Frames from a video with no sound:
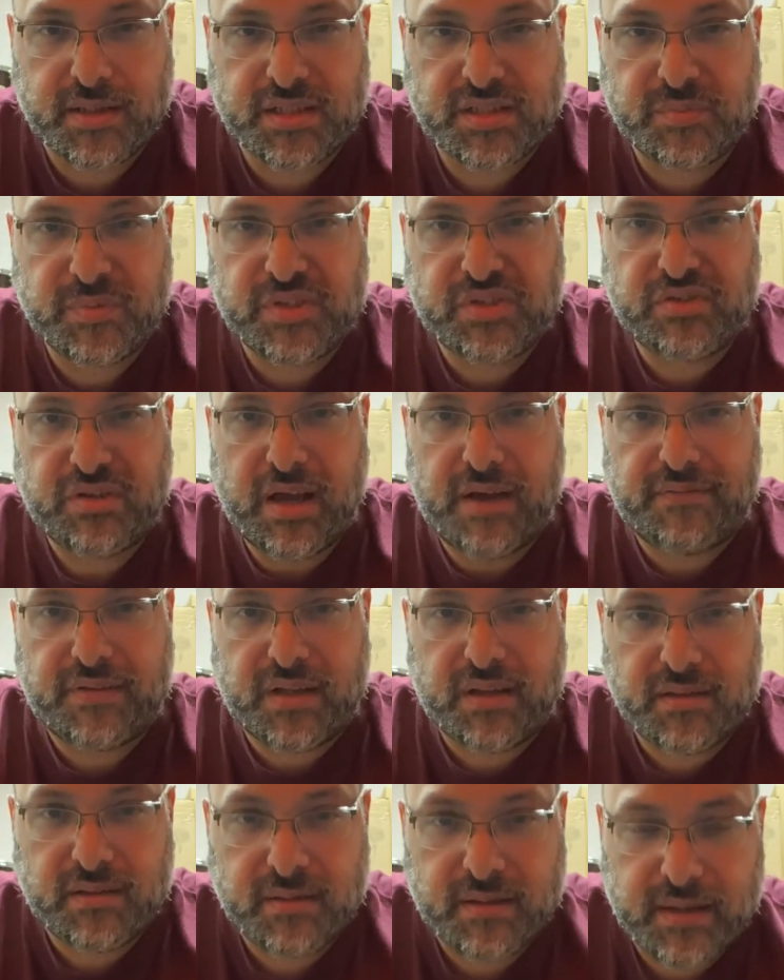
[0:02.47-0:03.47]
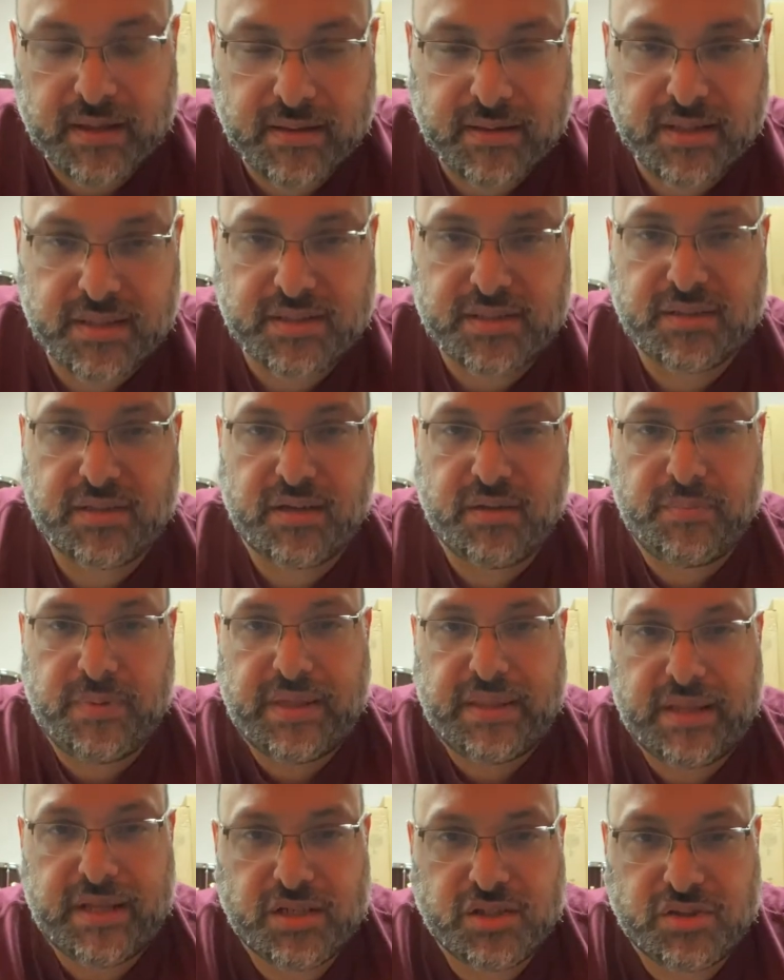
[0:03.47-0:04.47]
This is Mr. Davila, and this is going to
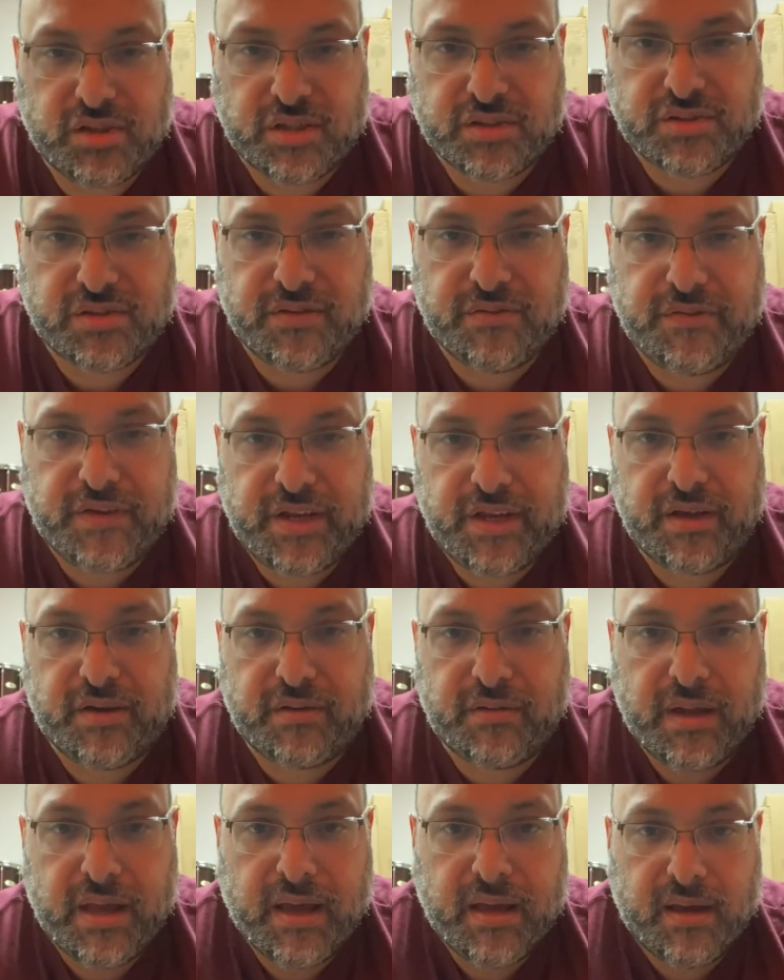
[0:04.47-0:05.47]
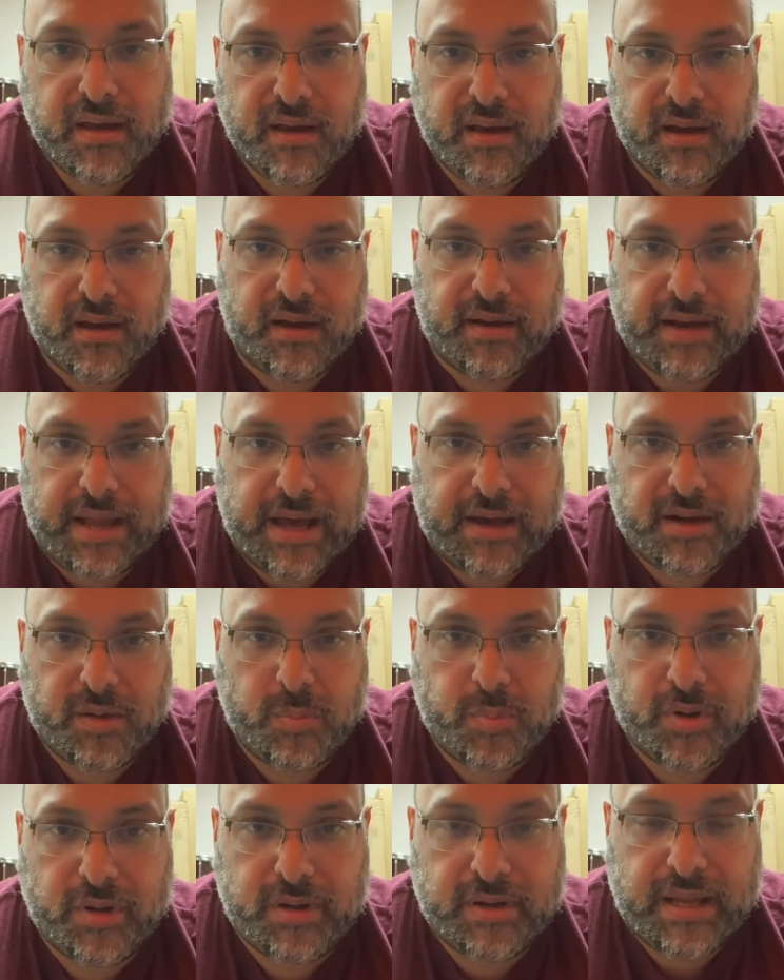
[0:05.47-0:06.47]
be the instructional video on how to
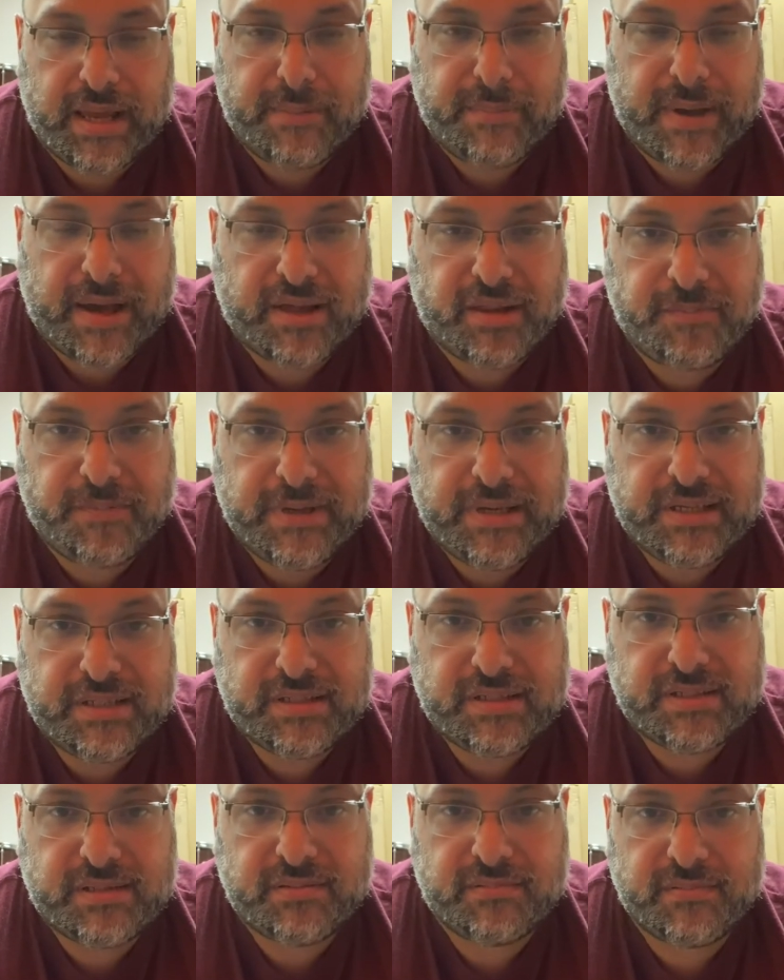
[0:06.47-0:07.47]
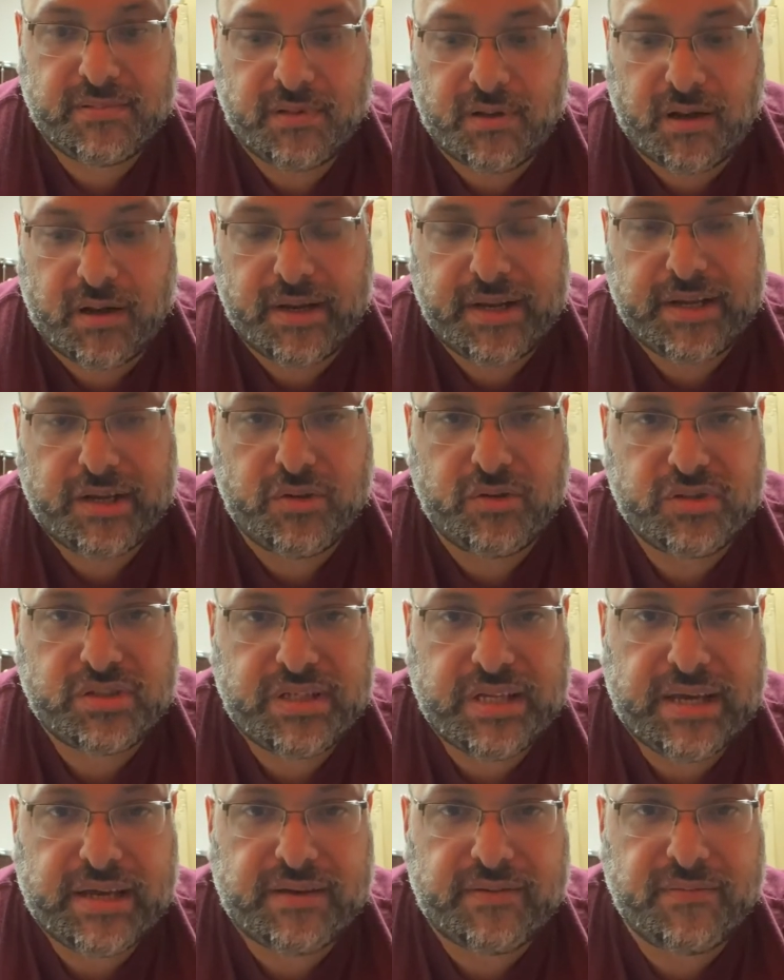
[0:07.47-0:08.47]
put a mouthpiece on a
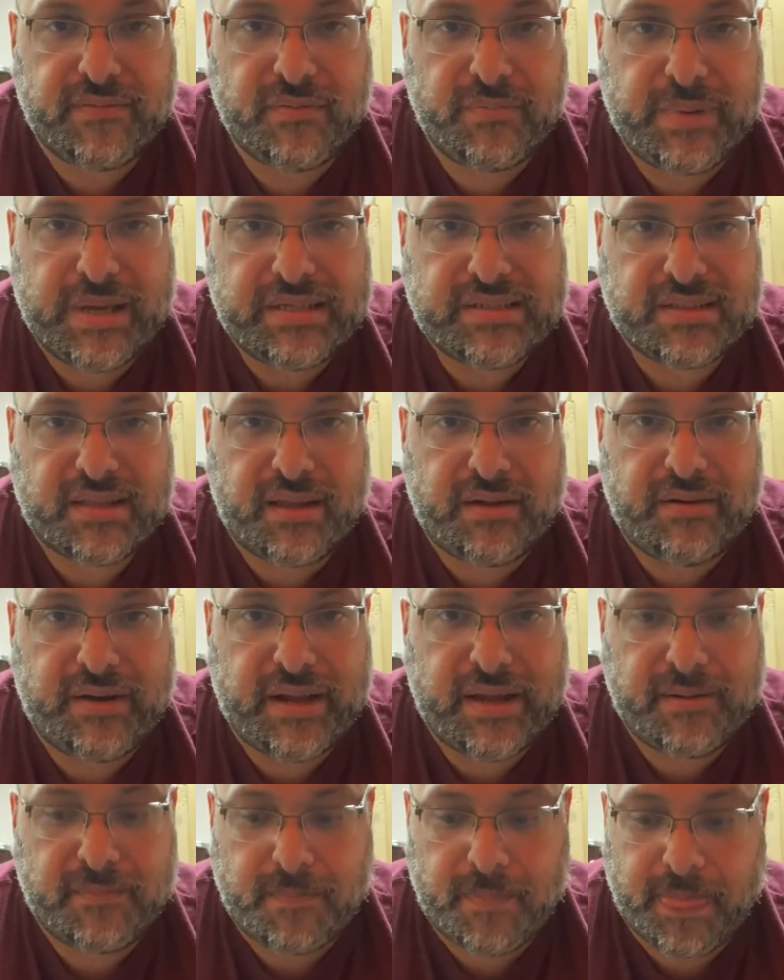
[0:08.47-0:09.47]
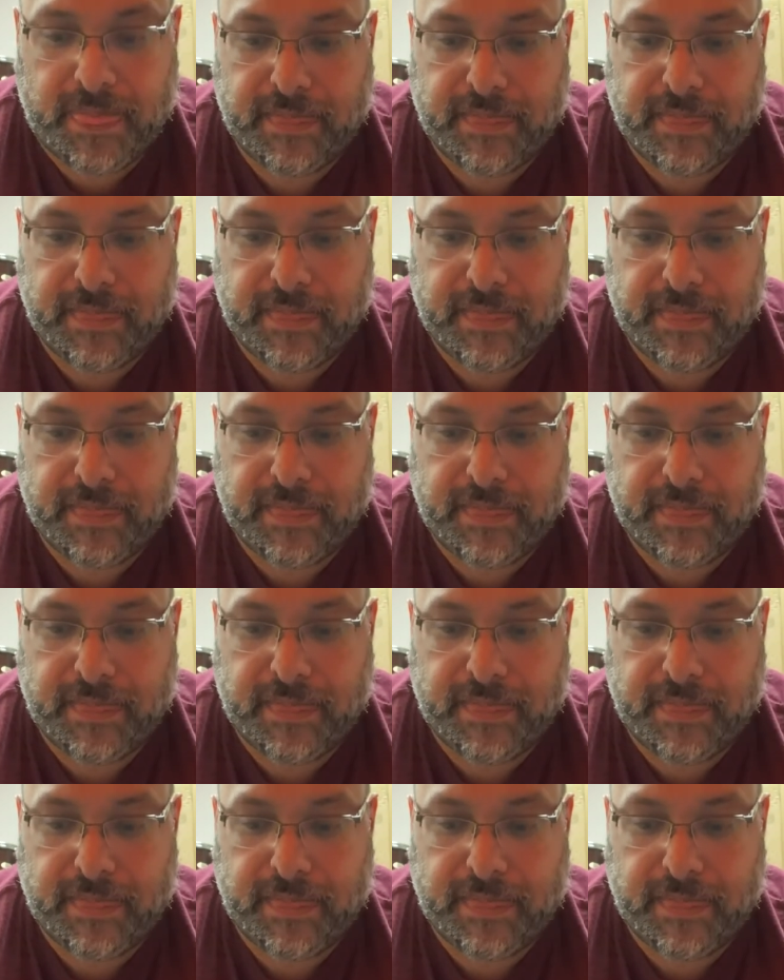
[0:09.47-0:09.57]
gooseneck for bass clarinet.